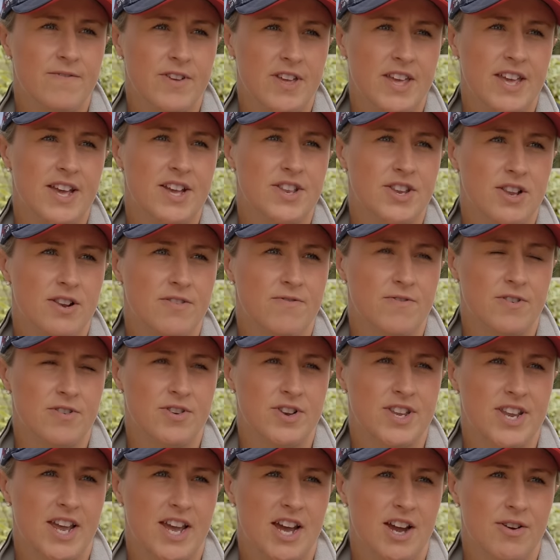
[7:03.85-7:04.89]
the Vejer de la
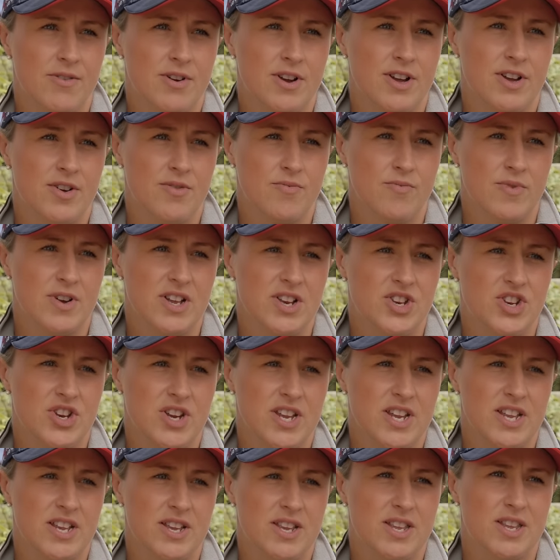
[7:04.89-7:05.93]
Frontera, which
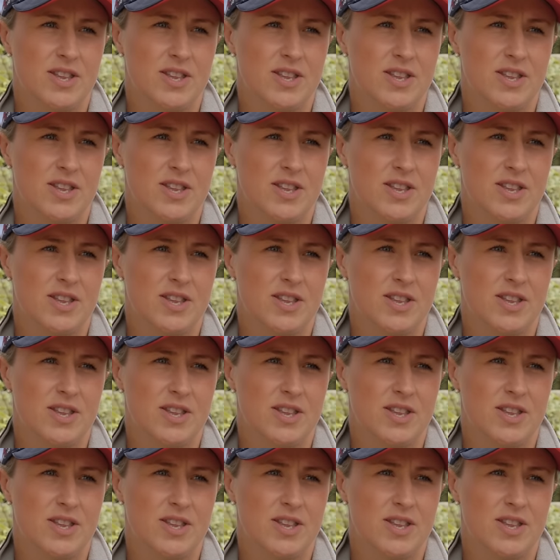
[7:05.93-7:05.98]
is